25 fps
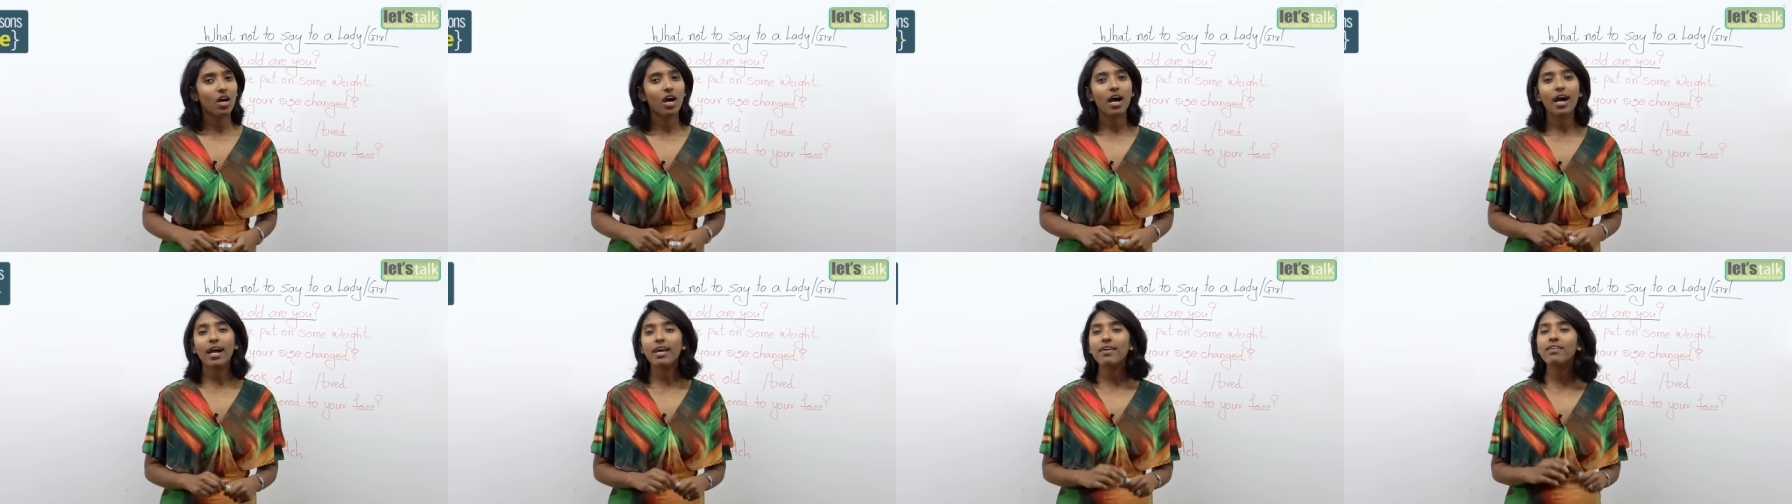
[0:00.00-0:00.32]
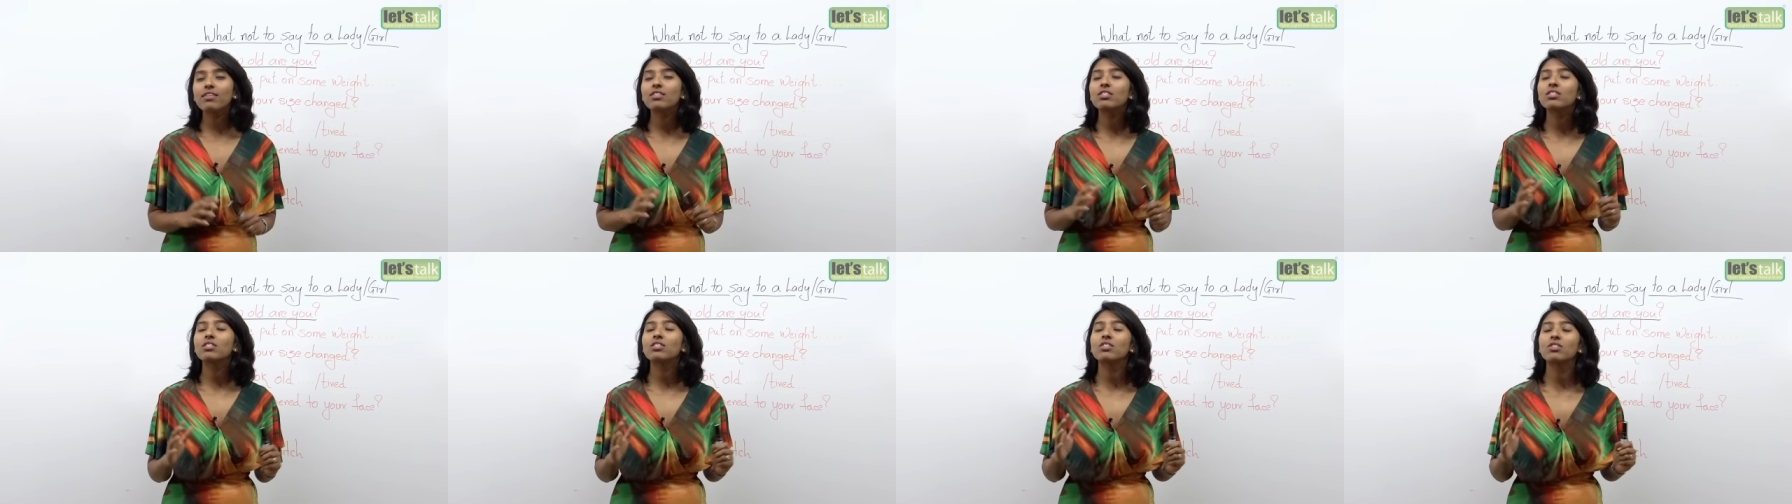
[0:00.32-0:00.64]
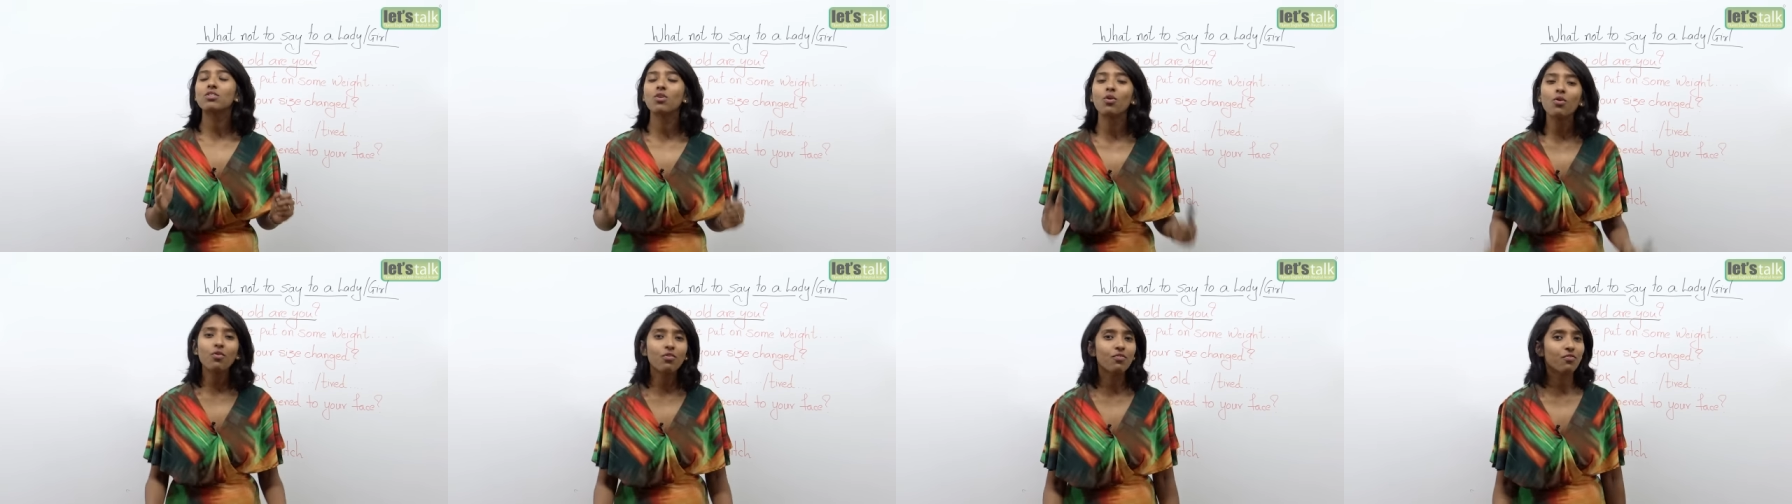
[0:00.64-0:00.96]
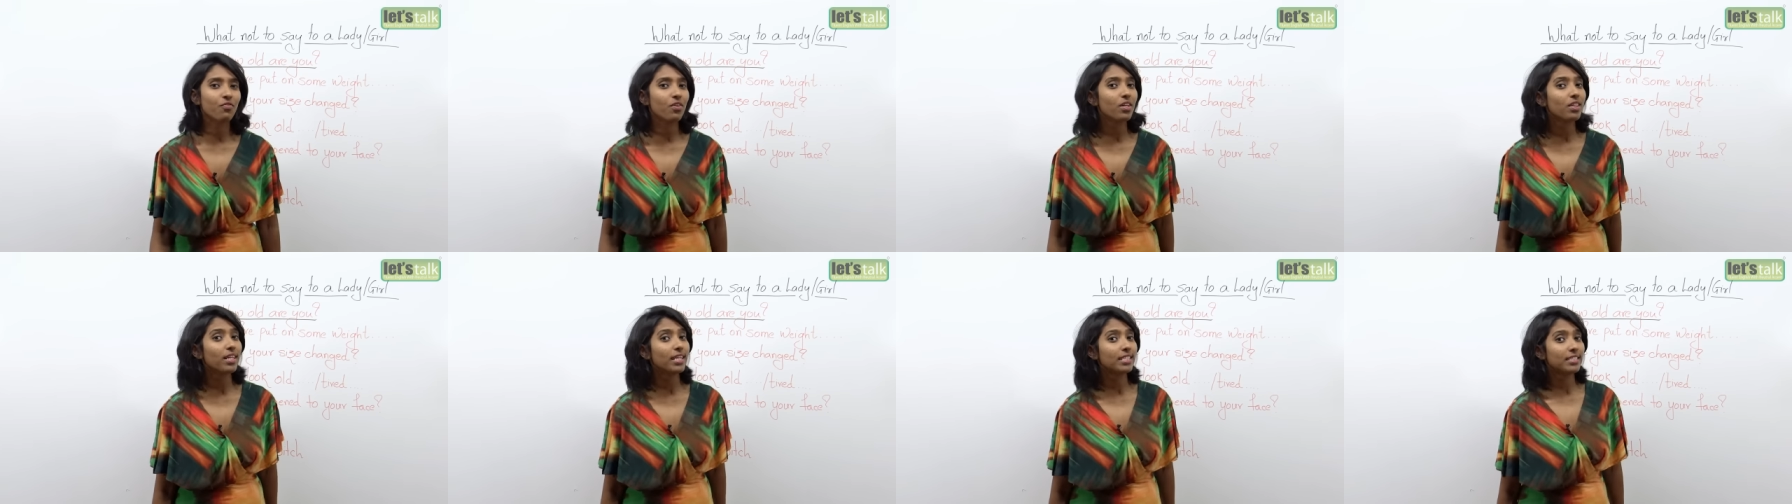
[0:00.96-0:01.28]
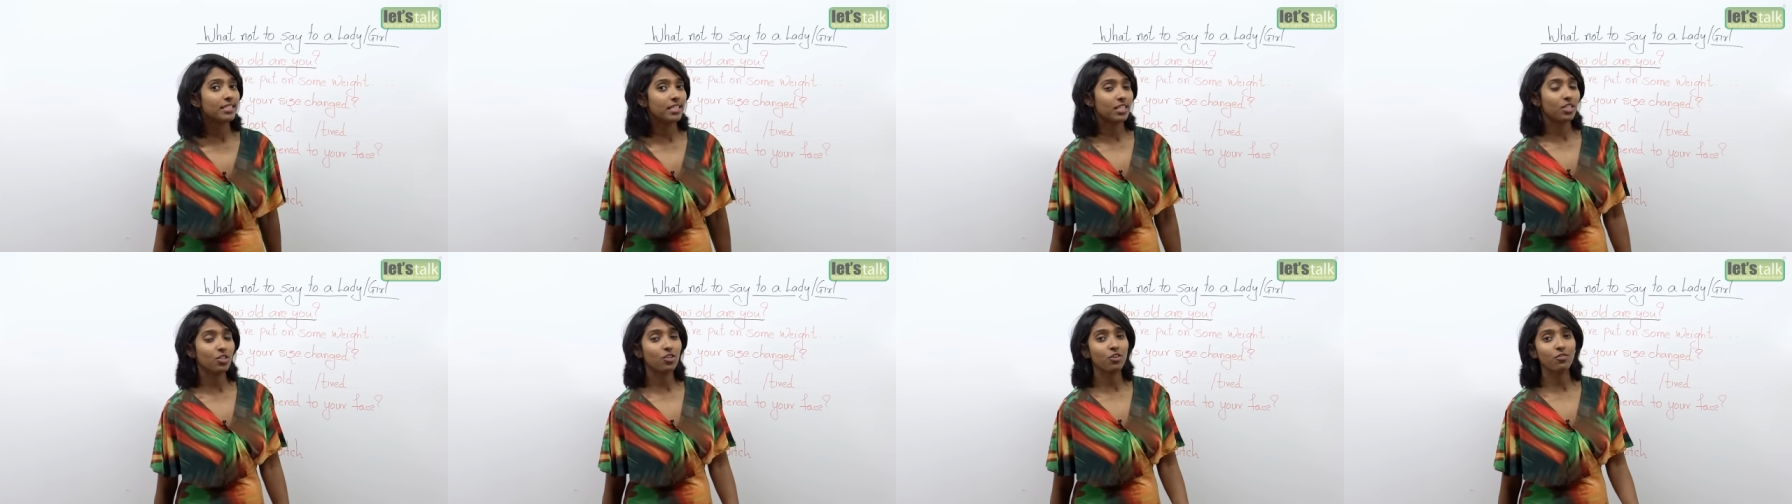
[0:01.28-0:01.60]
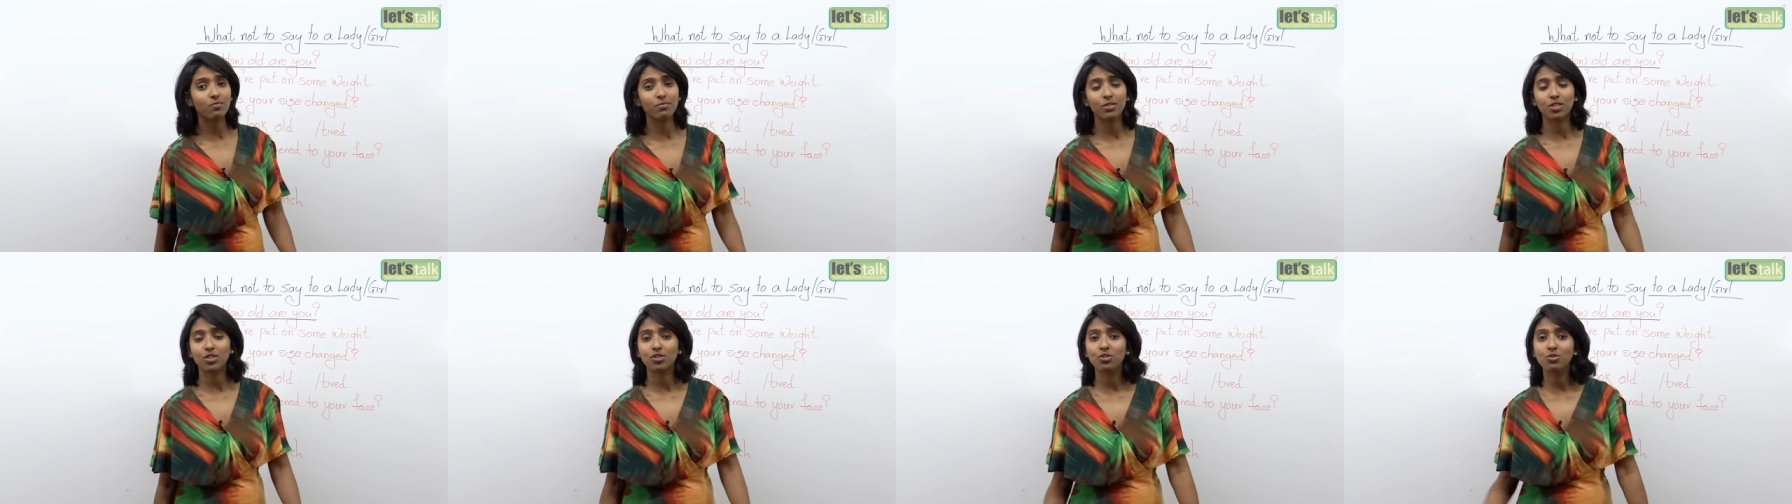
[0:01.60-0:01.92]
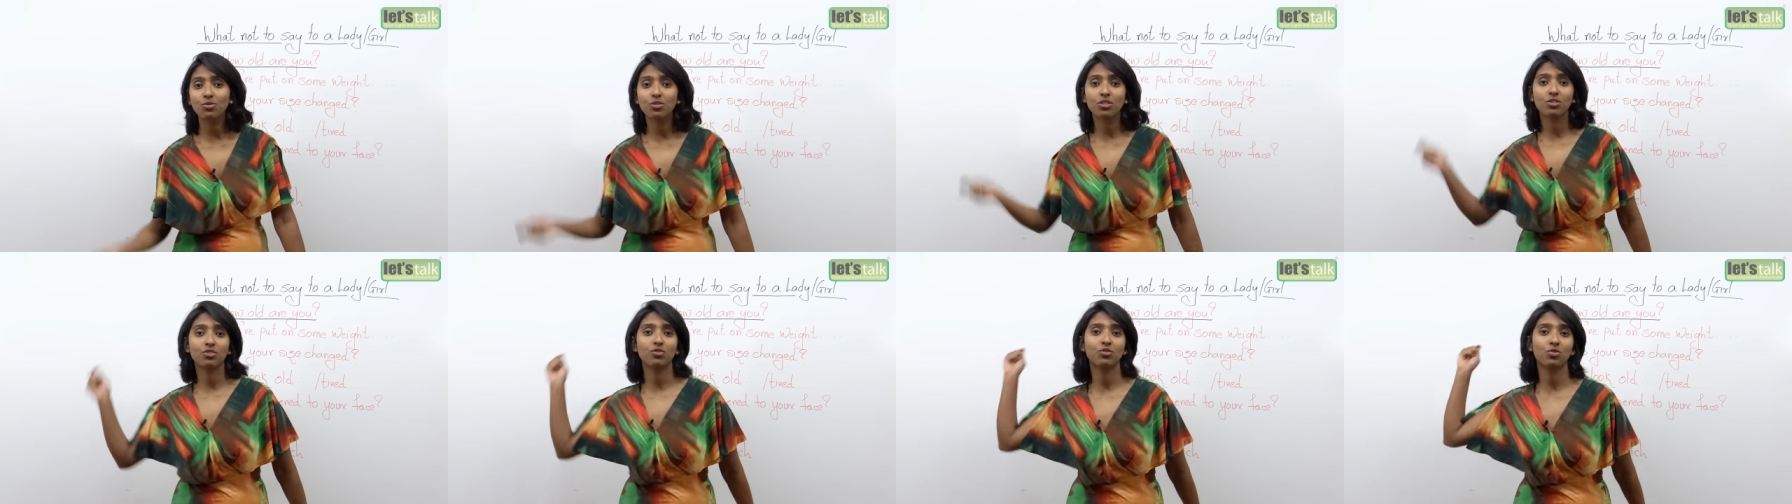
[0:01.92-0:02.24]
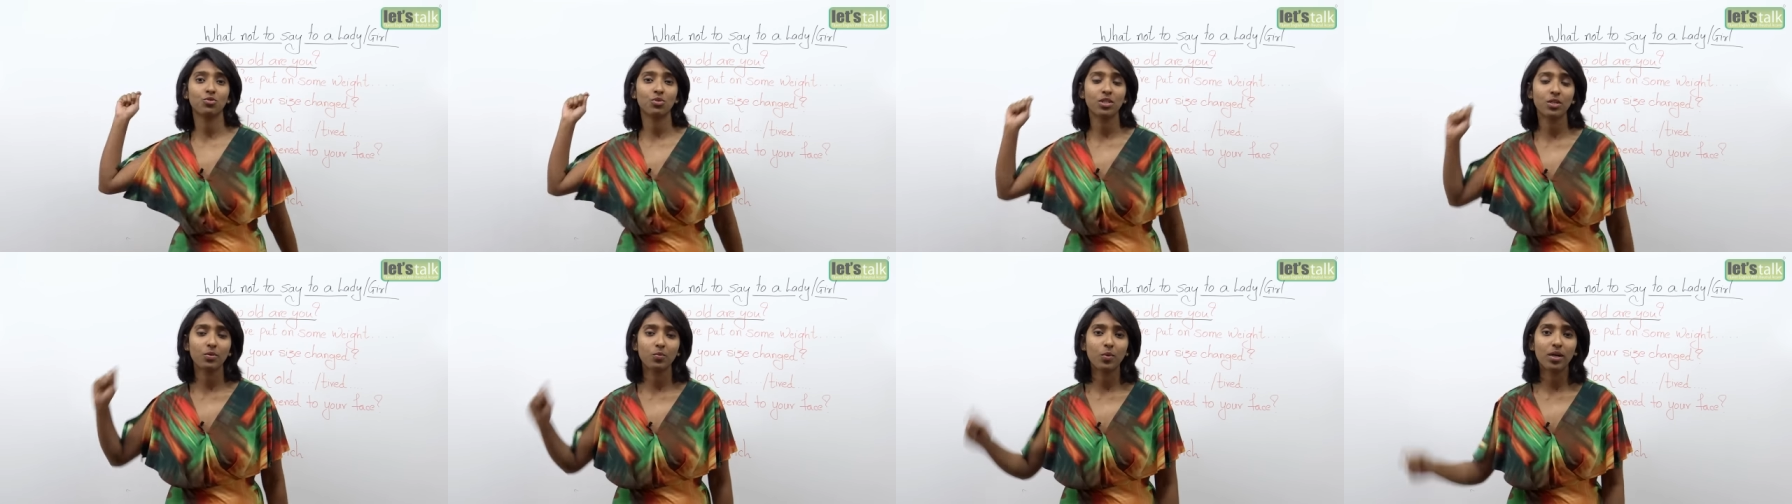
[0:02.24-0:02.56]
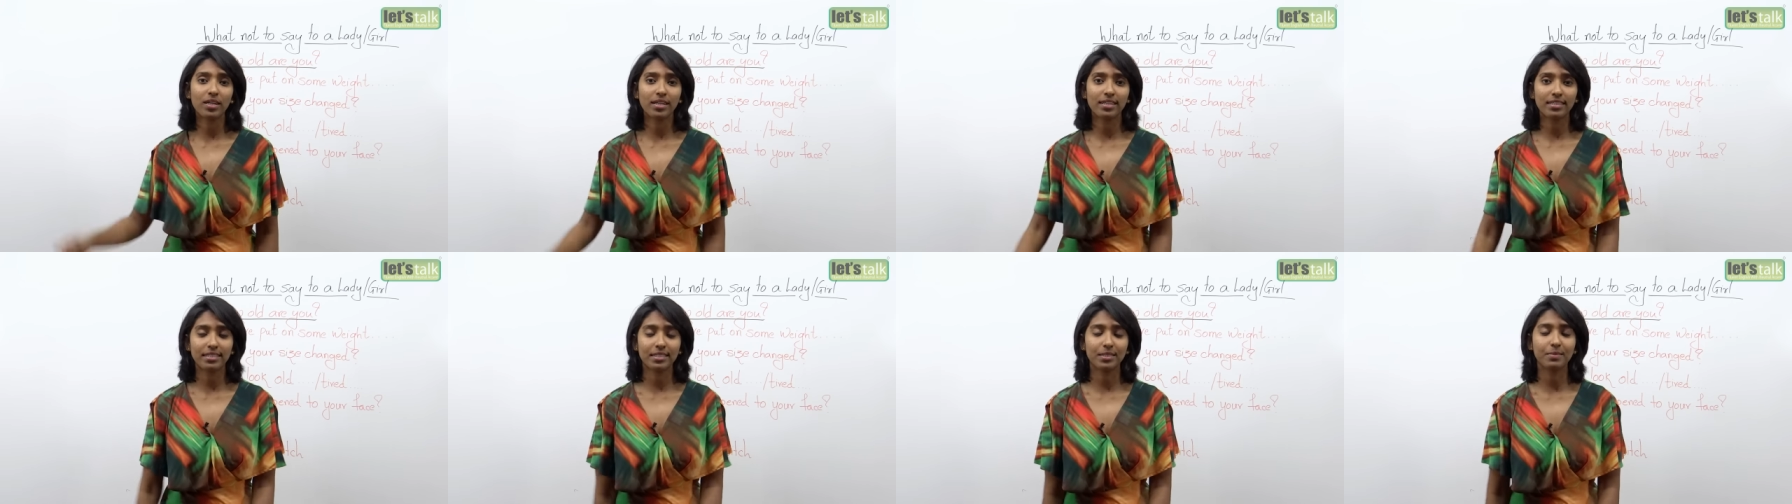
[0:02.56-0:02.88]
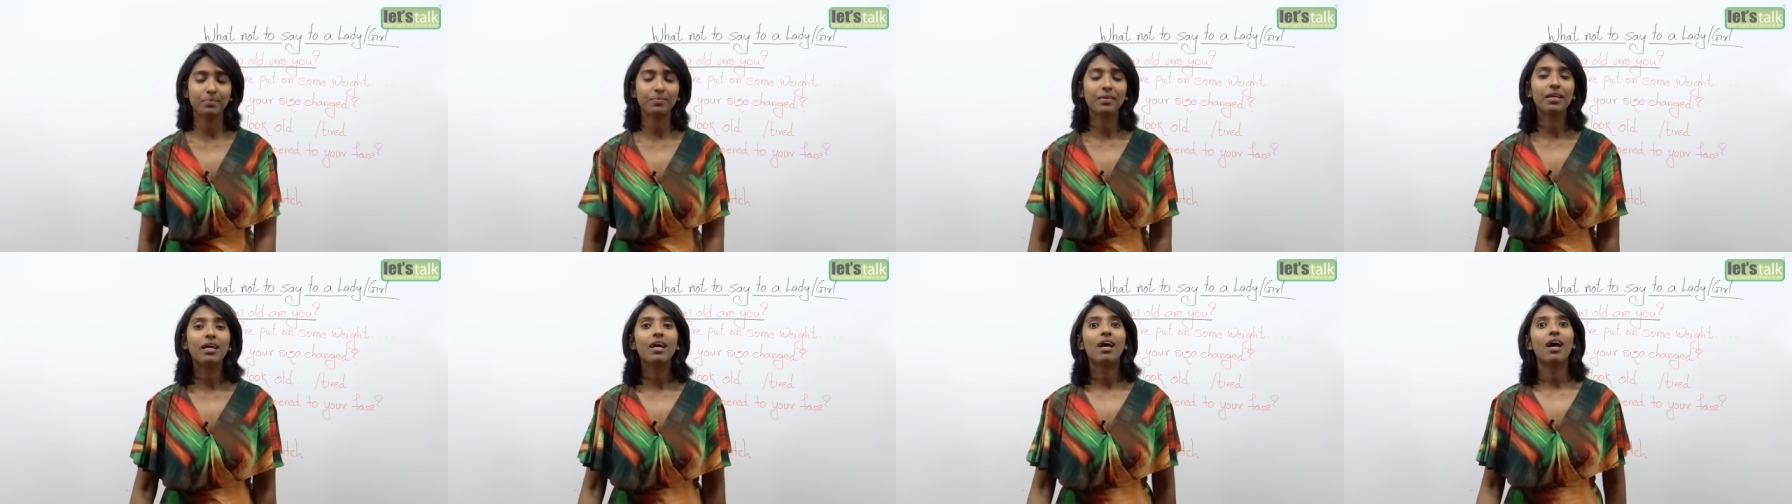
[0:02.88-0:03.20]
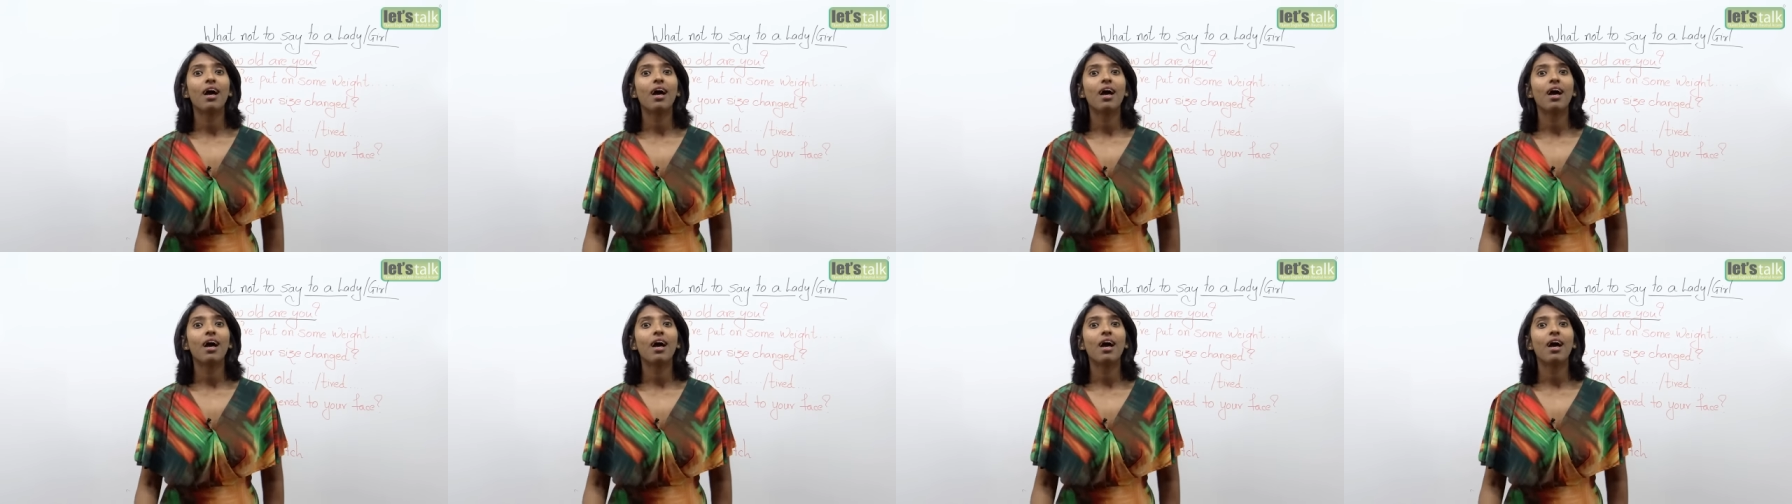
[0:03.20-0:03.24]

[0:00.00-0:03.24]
I so felt like taking off my shoes and throwing one at him.